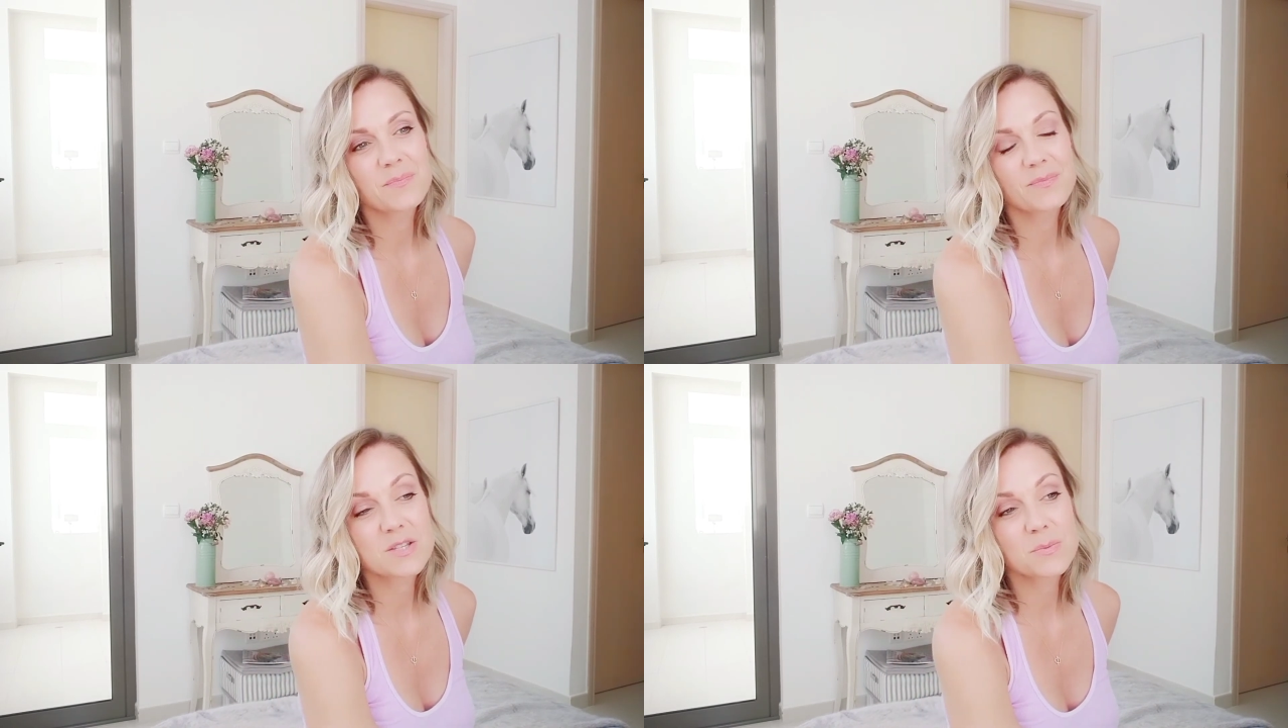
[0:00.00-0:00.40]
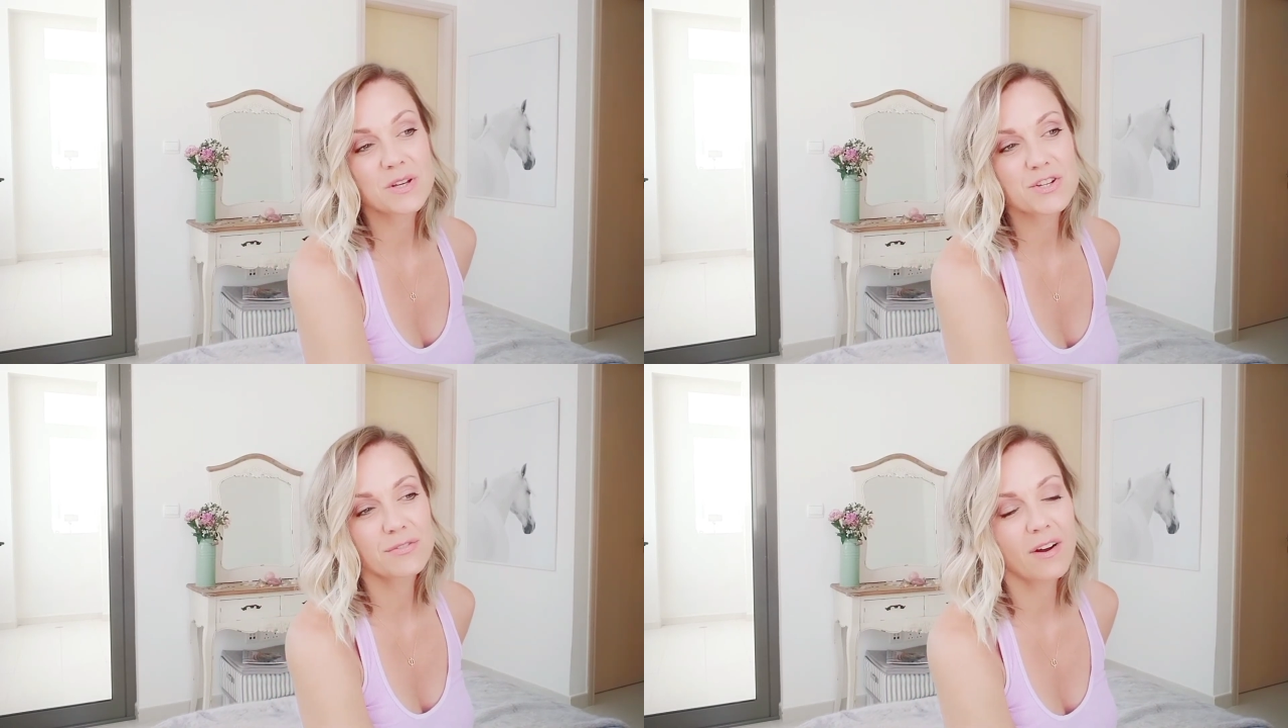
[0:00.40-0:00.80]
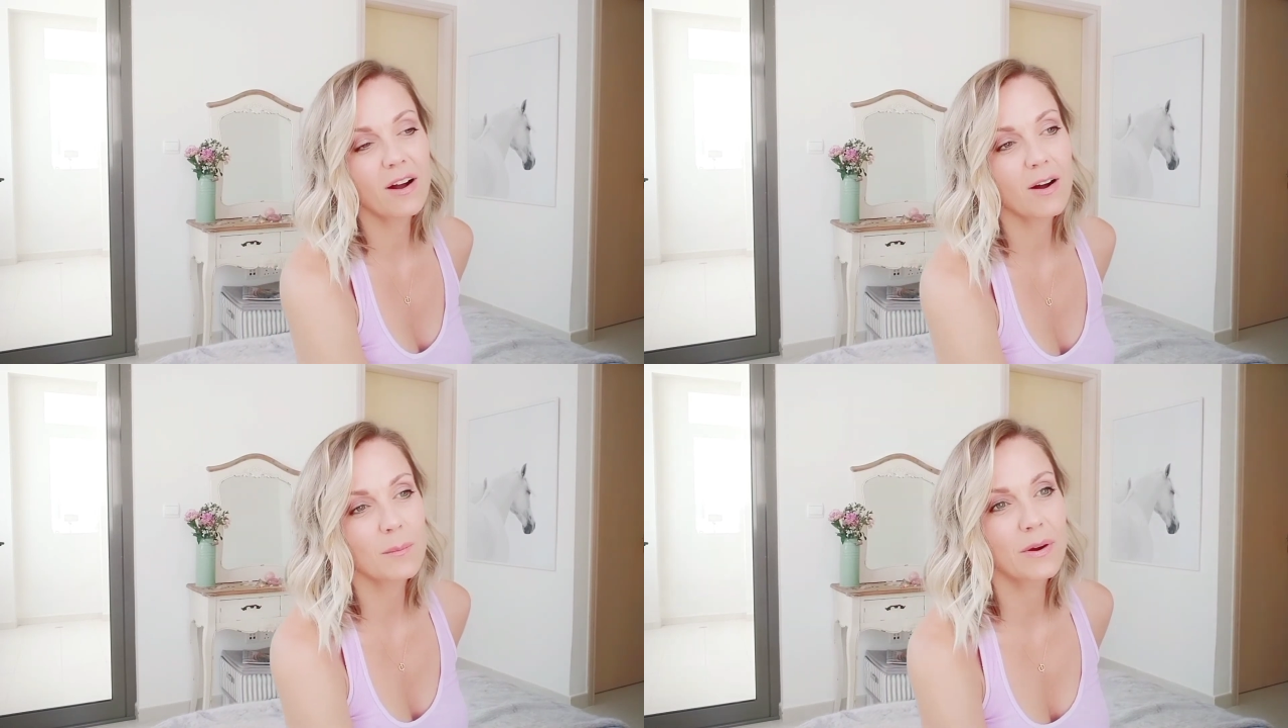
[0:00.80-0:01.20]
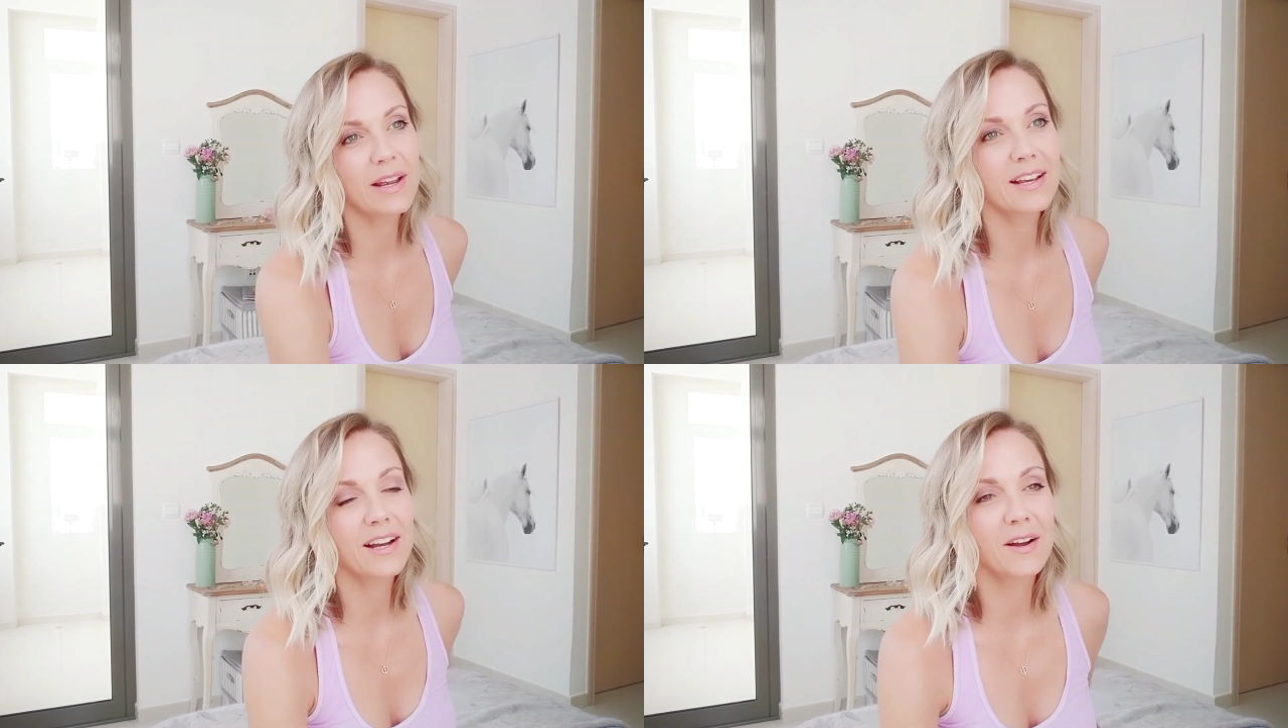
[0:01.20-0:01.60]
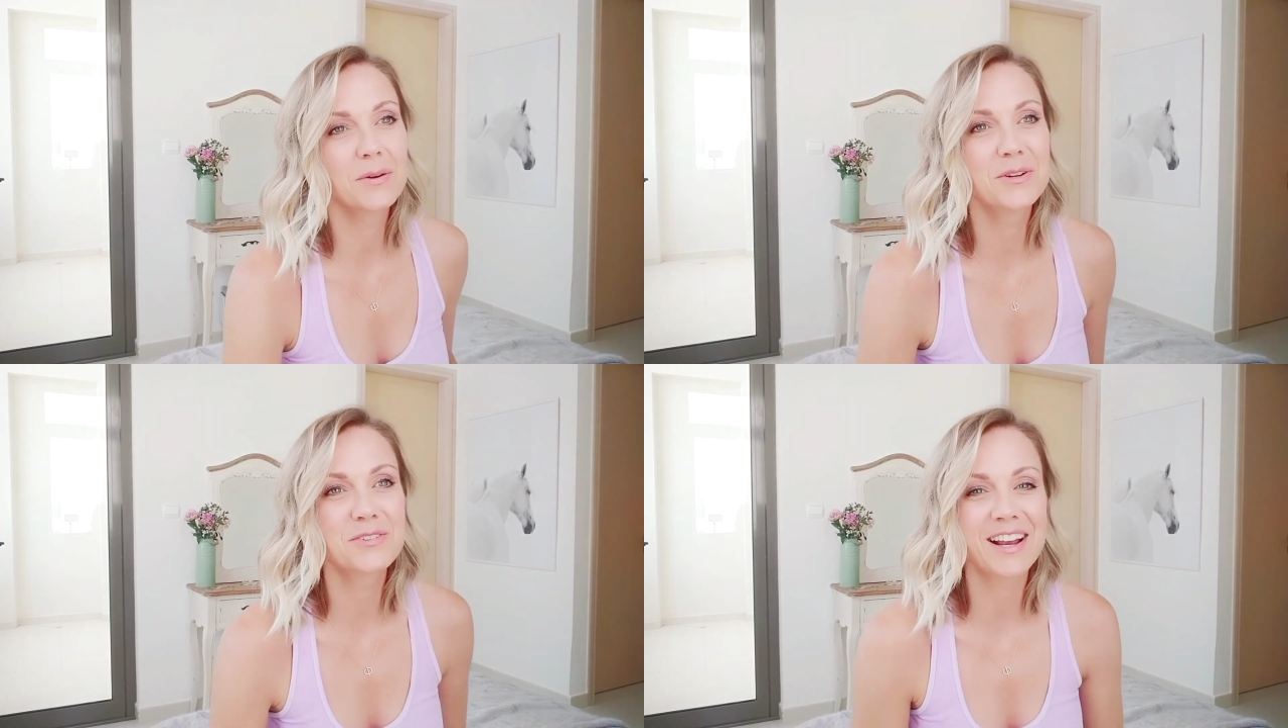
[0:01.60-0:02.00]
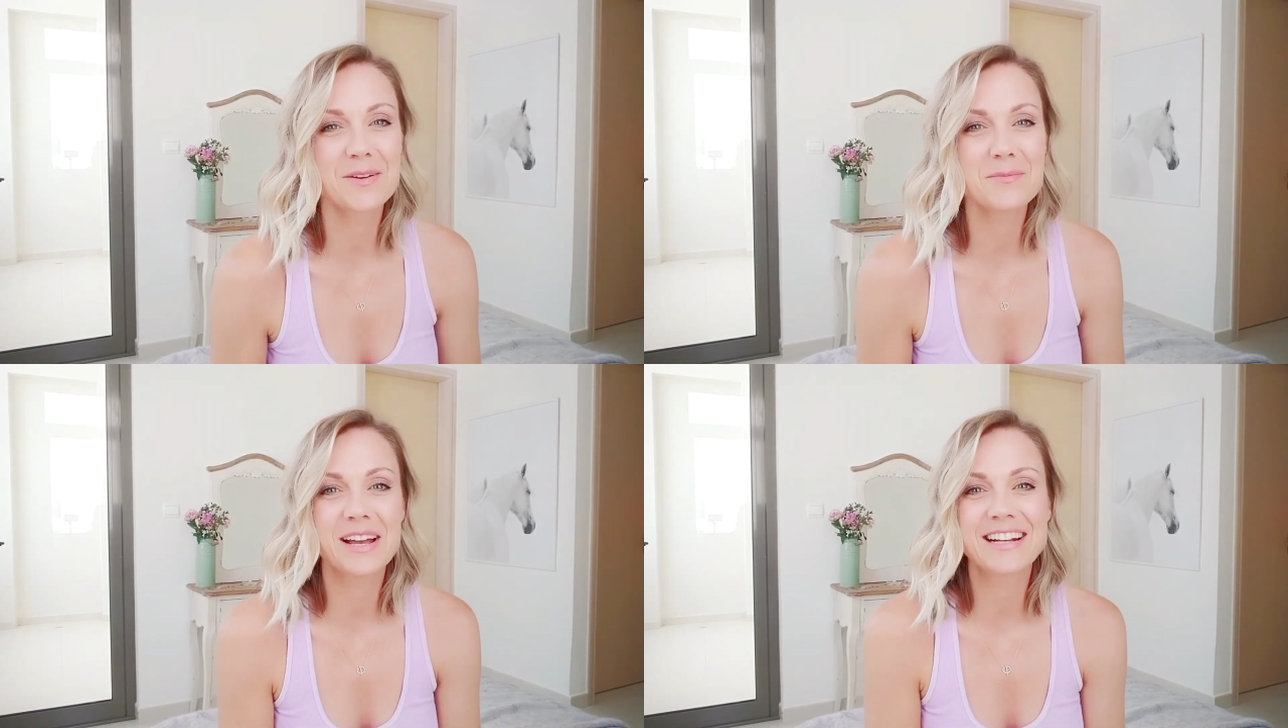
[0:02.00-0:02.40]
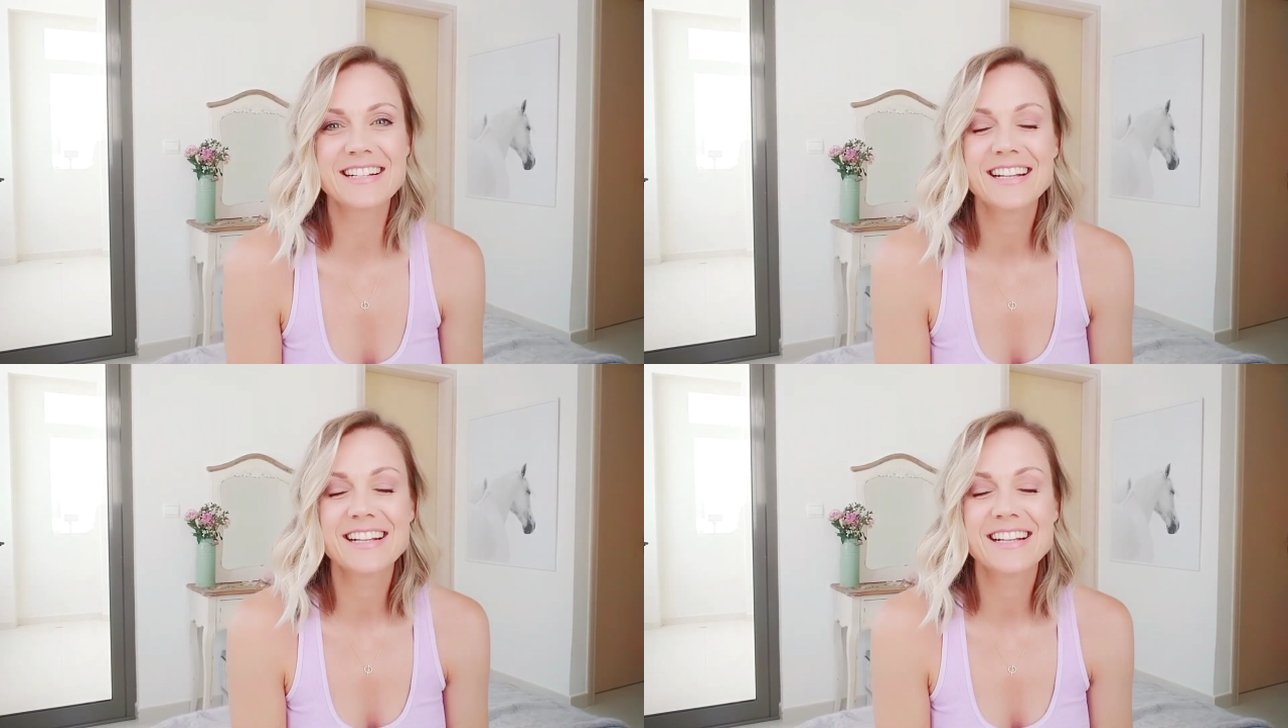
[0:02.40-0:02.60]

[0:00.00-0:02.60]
especially for heartbreak. I would recommend